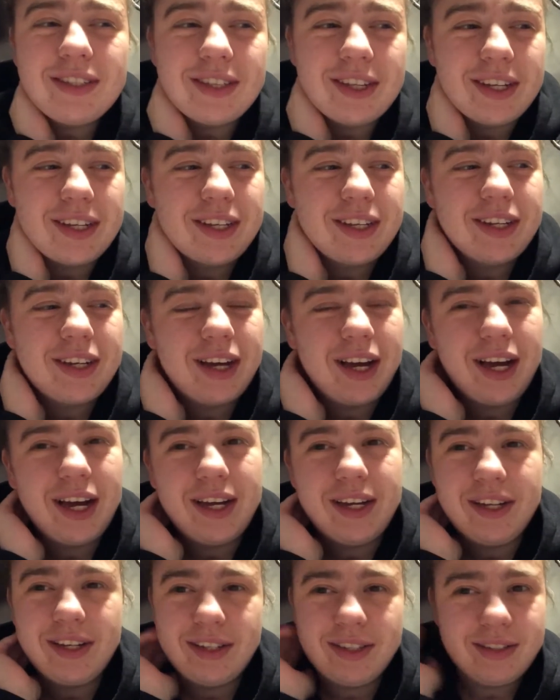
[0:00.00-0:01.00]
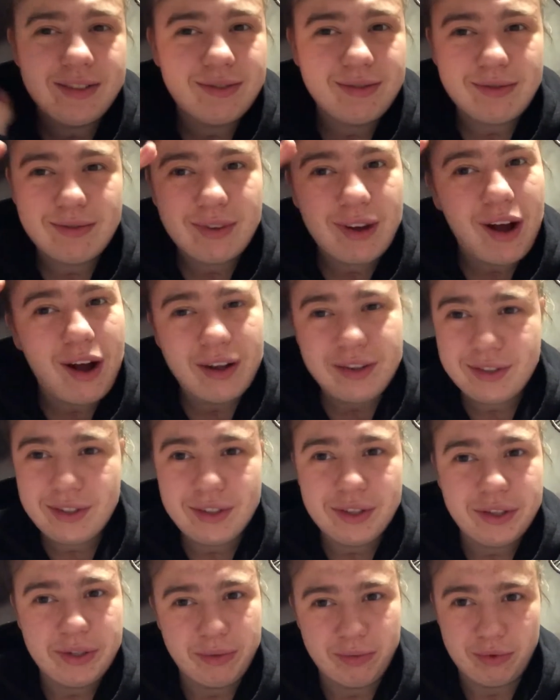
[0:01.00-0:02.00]
Like, I
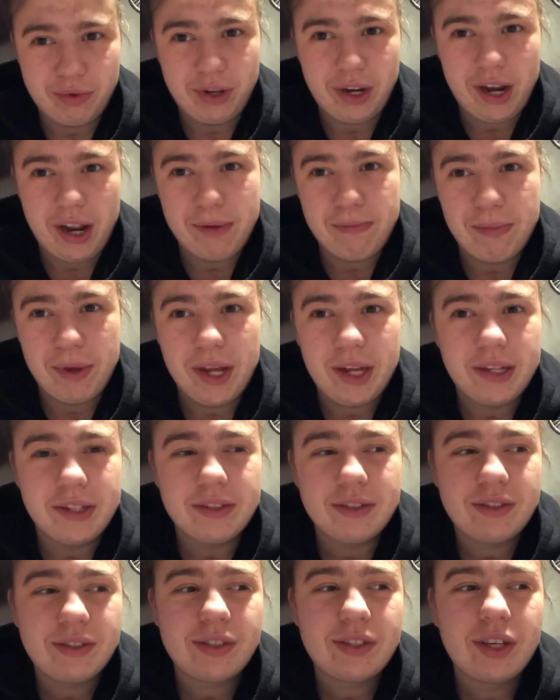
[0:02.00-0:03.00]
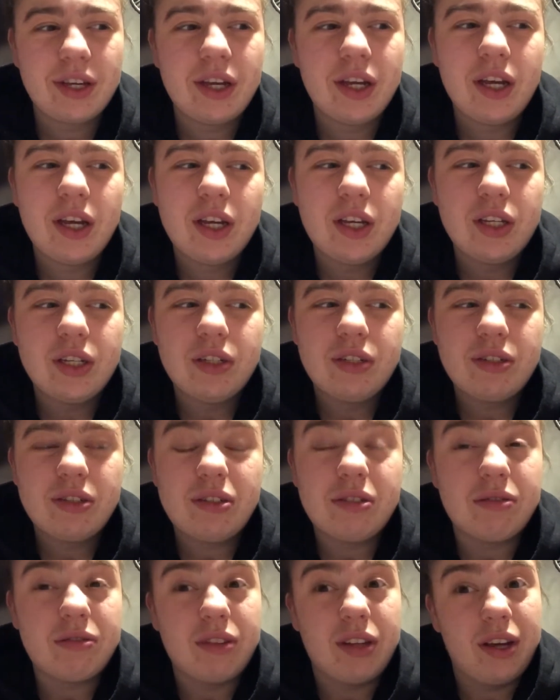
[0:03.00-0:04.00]
constantly wore headbands,
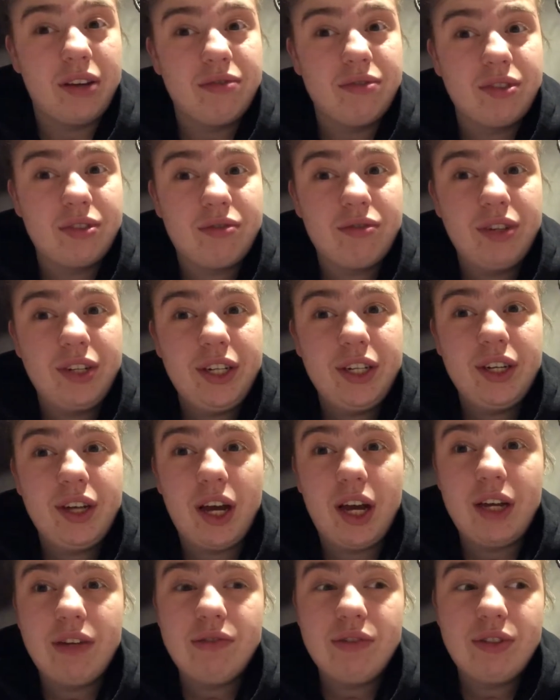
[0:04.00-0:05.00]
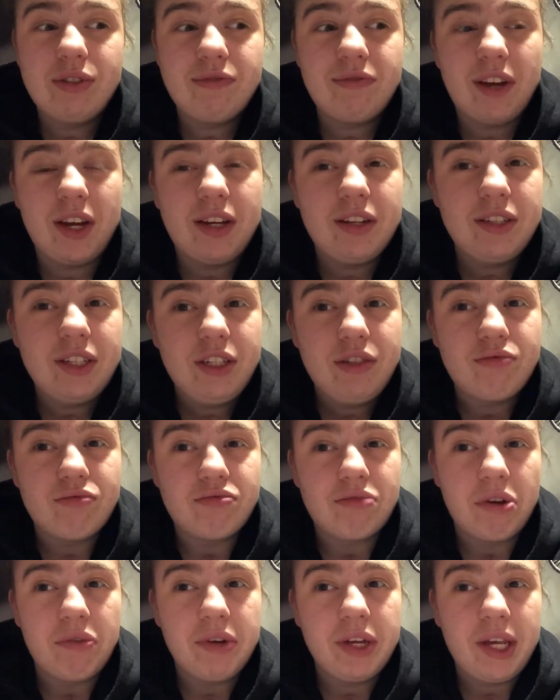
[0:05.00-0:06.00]
so that was great. I was finally
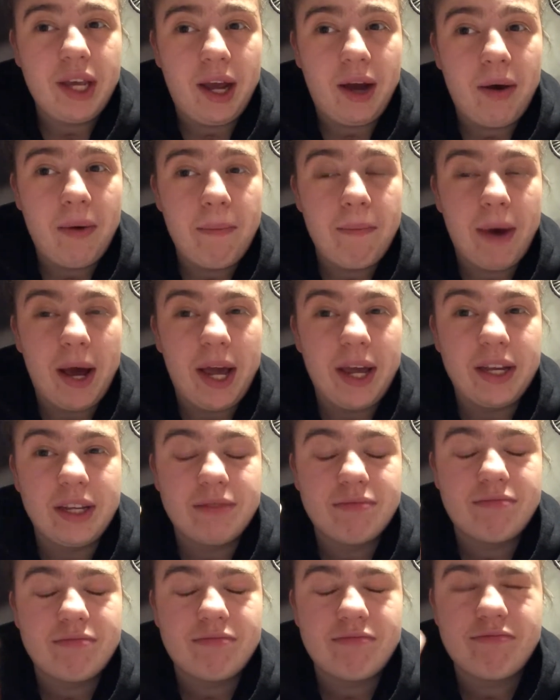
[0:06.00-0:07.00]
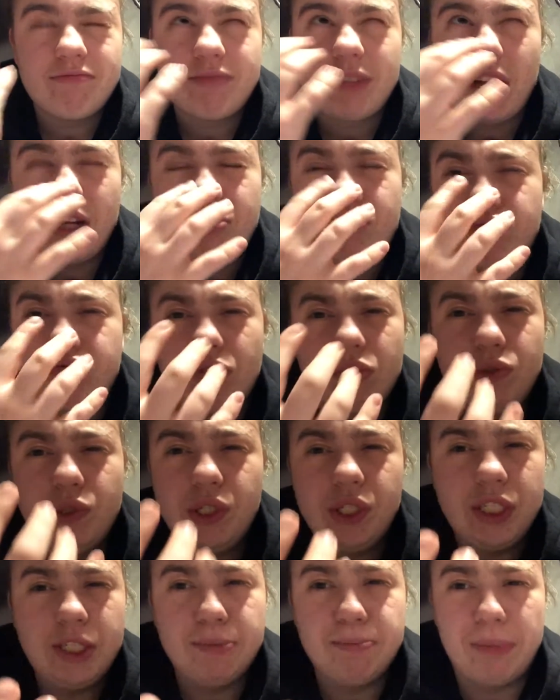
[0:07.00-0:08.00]
growing out my
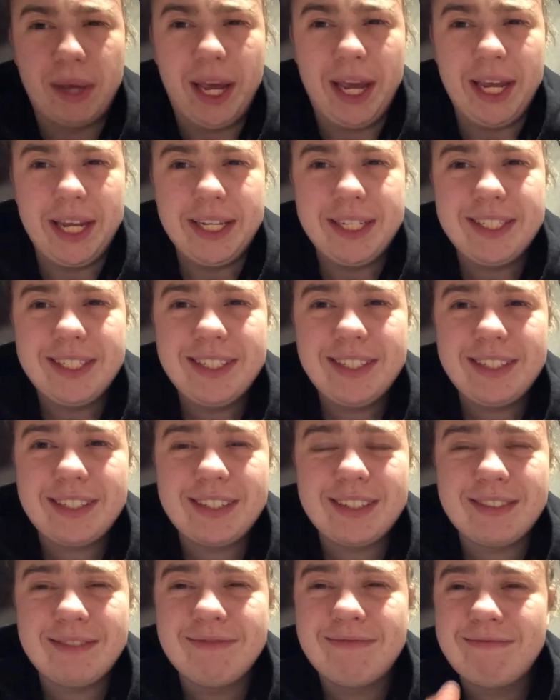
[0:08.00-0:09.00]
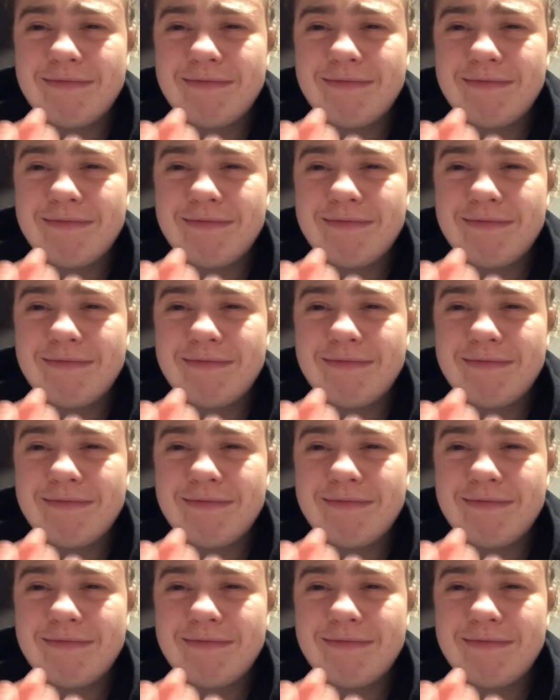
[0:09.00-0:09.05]
atrocious bangs.